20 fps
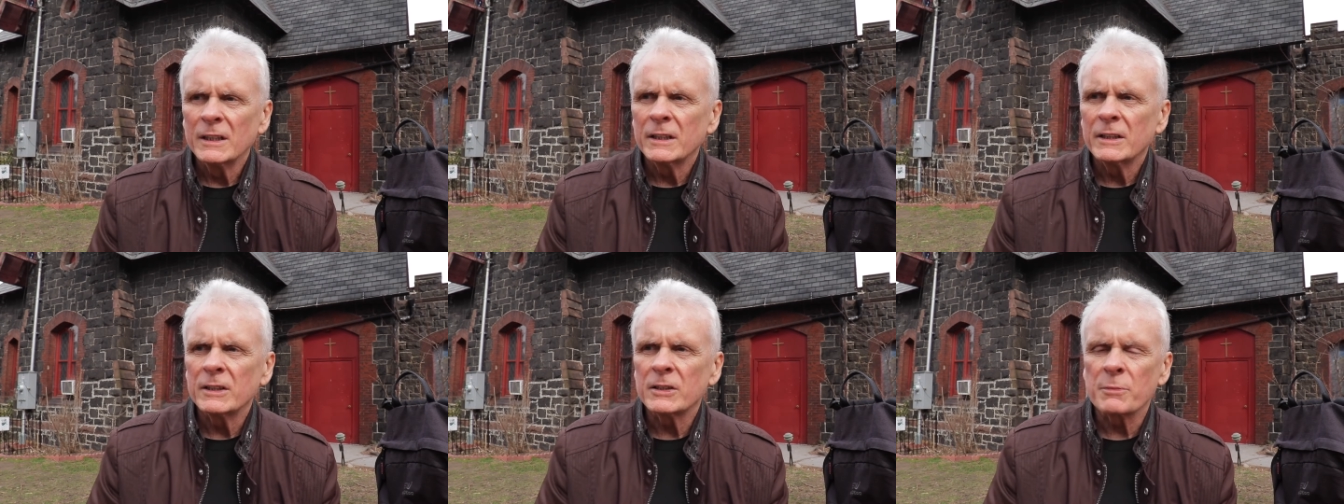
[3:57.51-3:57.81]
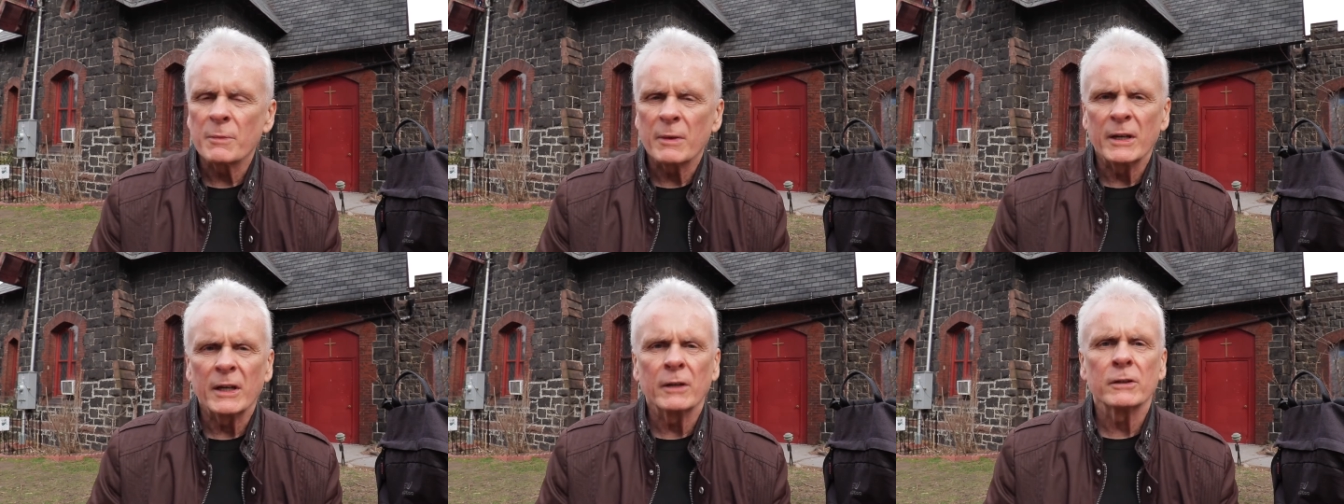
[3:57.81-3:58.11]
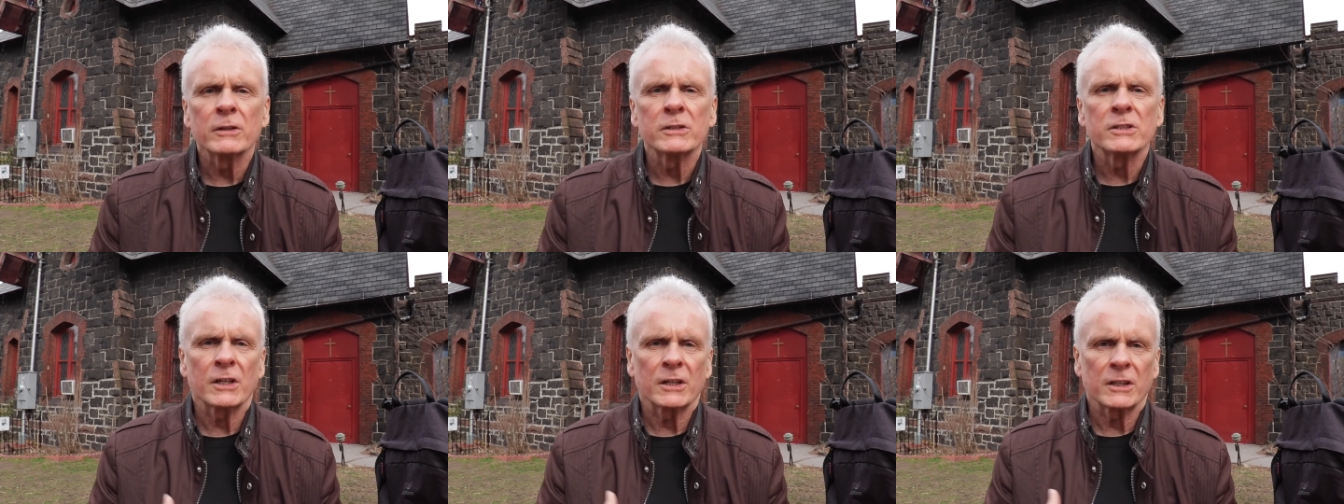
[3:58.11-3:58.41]
is my
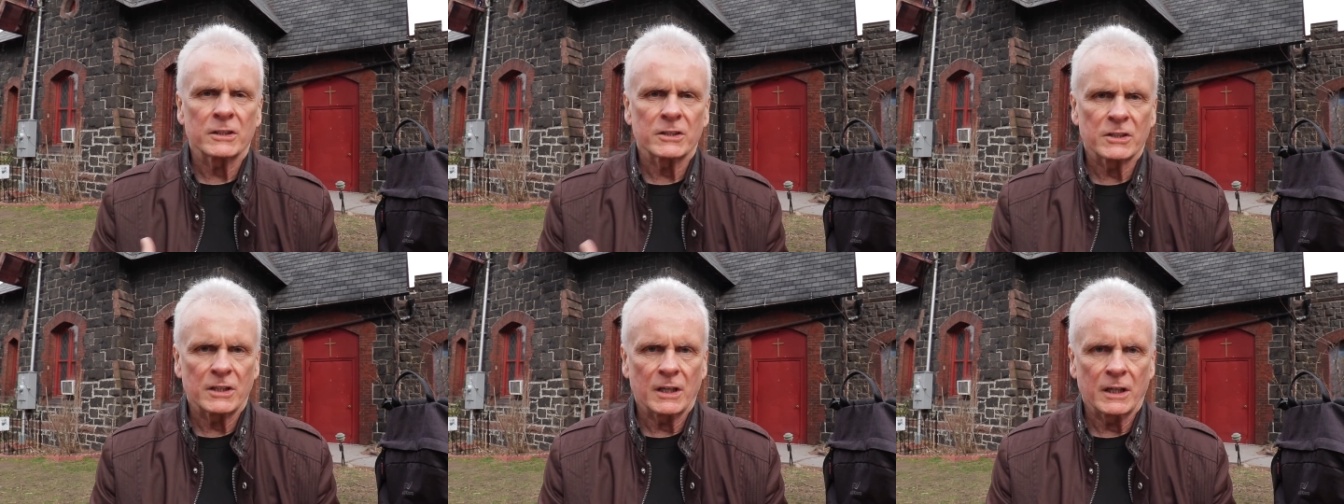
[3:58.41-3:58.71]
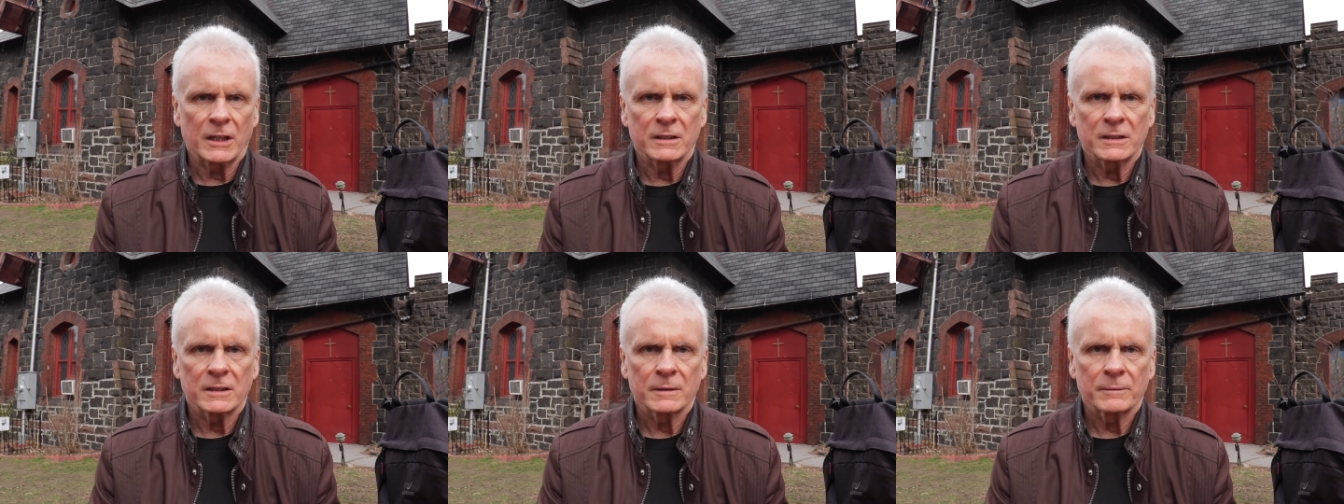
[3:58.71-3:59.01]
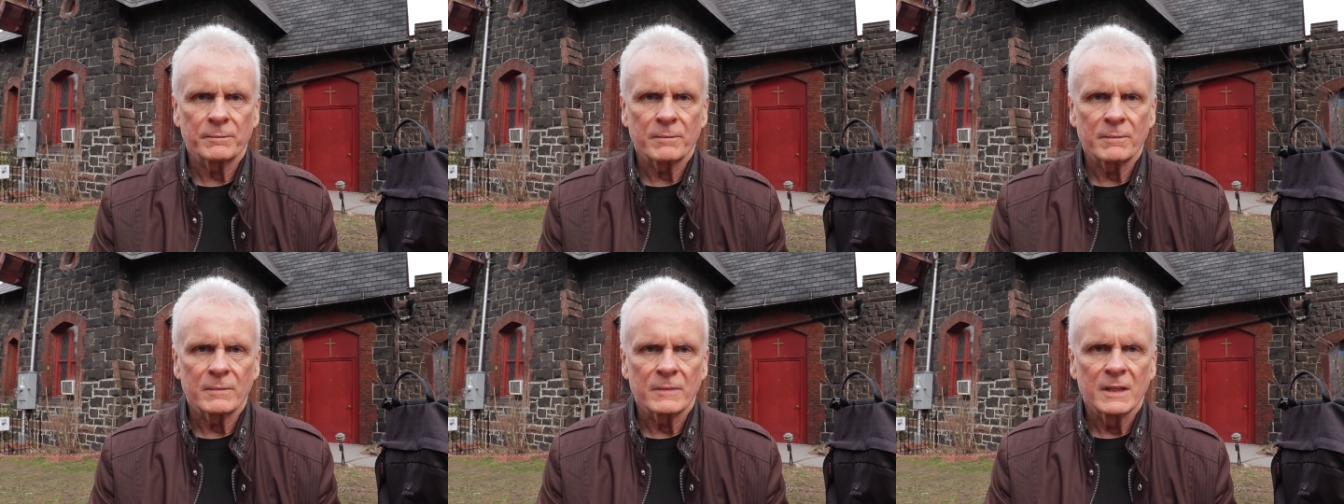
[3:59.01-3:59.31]
energetic state.
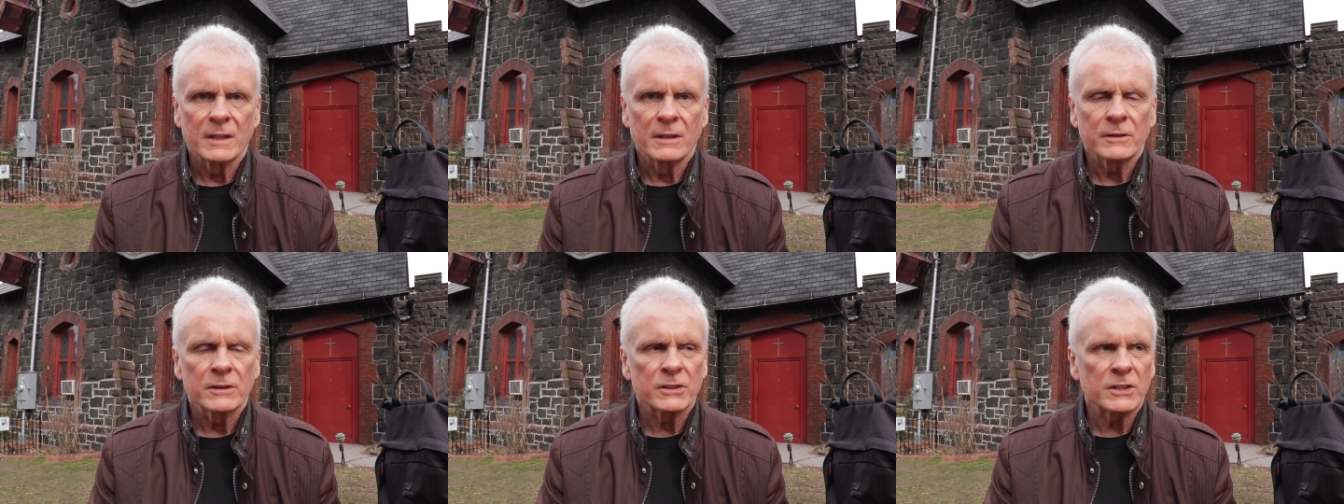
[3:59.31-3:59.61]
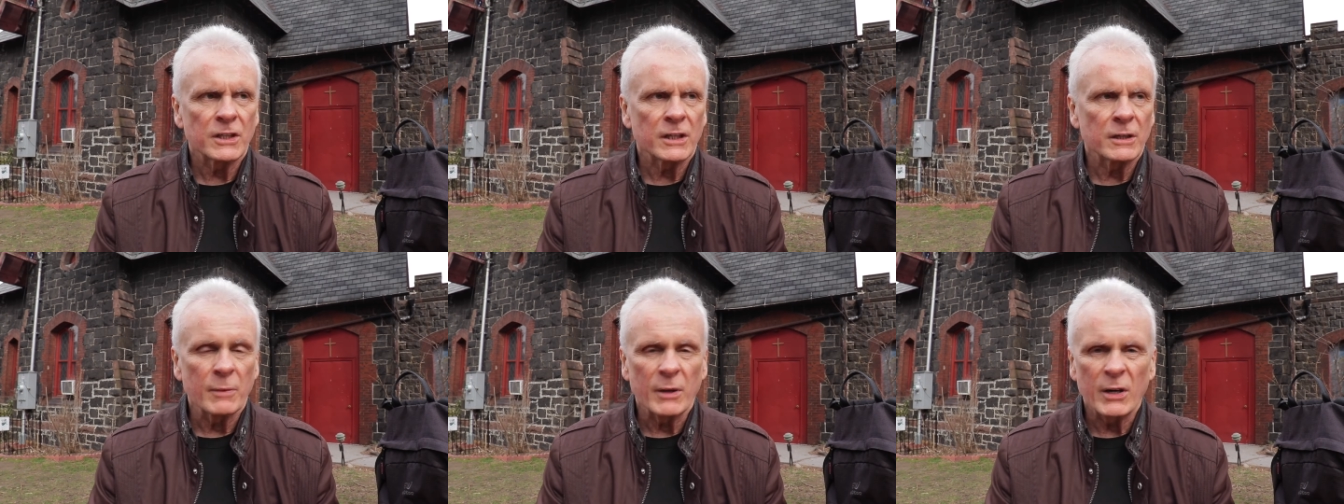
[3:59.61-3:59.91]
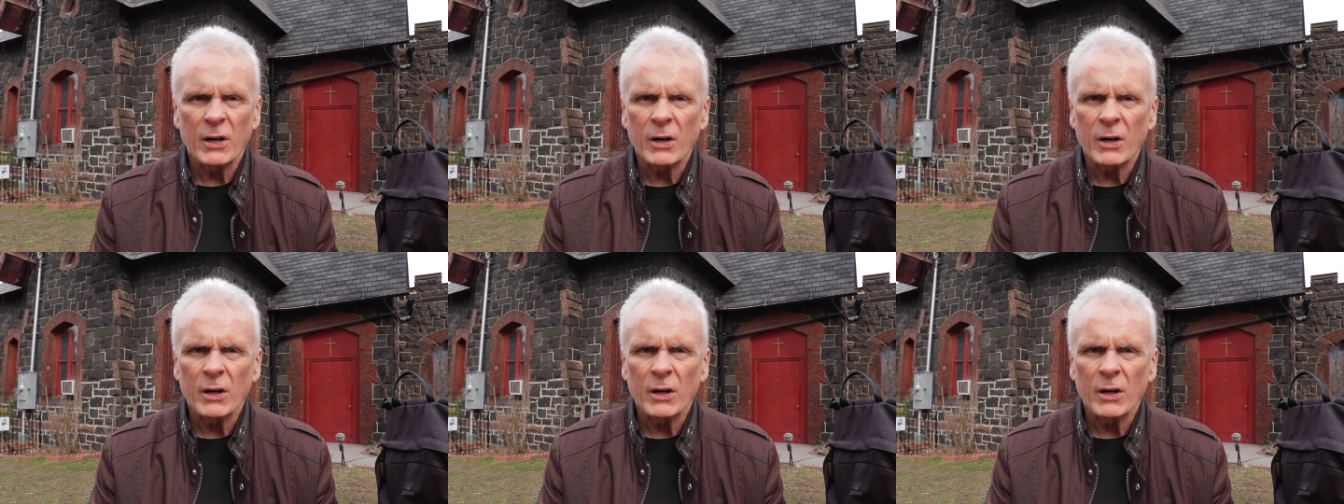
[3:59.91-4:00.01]
The state of my